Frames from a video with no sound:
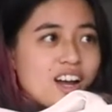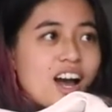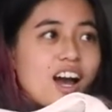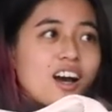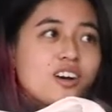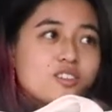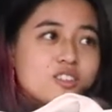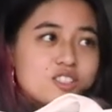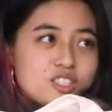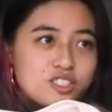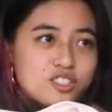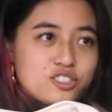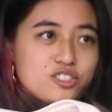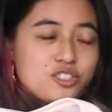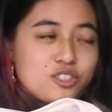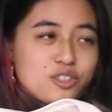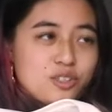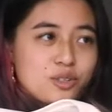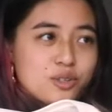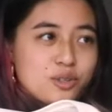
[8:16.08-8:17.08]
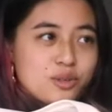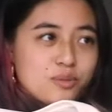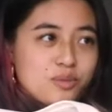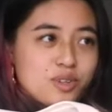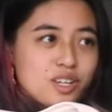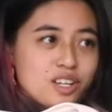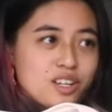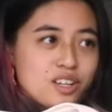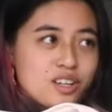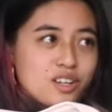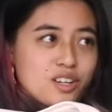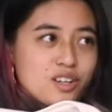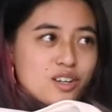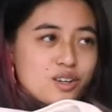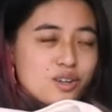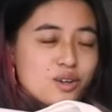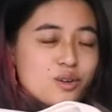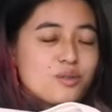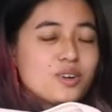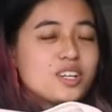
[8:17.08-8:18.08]
I would assume
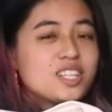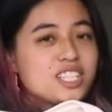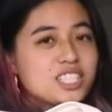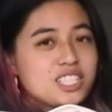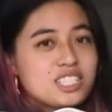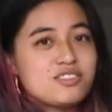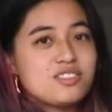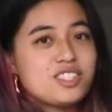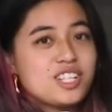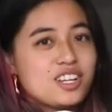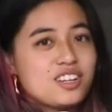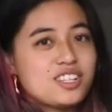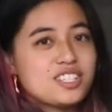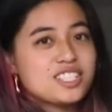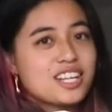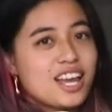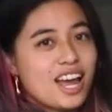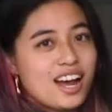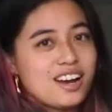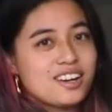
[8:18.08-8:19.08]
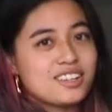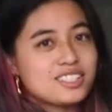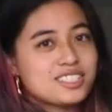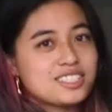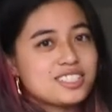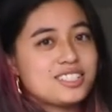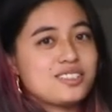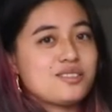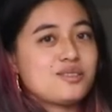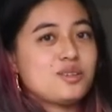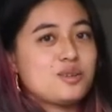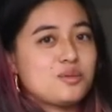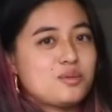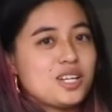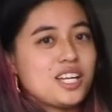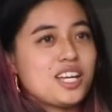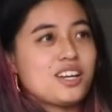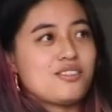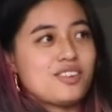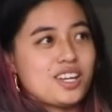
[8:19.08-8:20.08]
when this video is out, it will
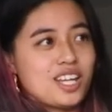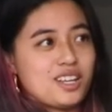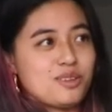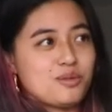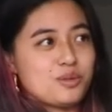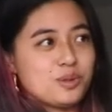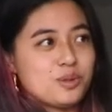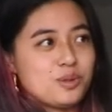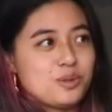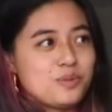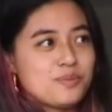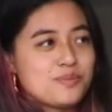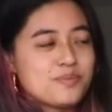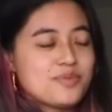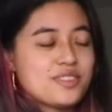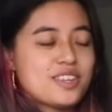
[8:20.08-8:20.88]
be available.